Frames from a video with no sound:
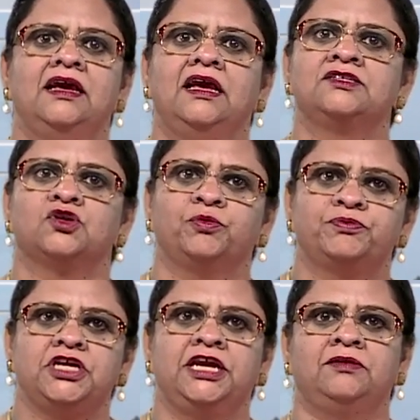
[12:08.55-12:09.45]
is
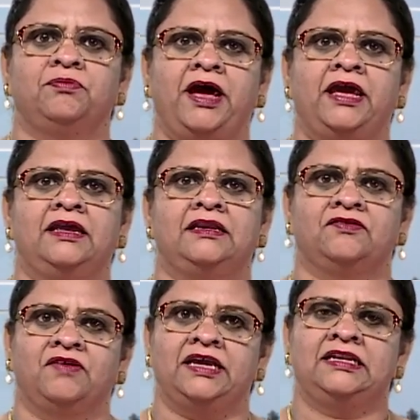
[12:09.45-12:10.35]
obtained by
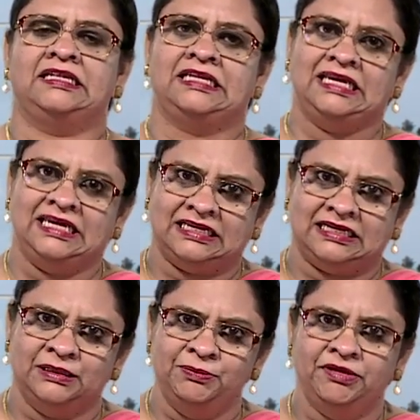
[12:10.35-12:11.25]
dividing the
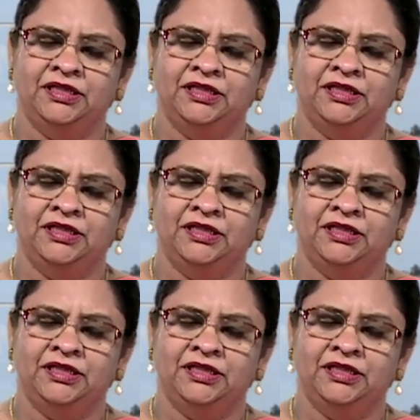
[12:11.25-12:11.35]
income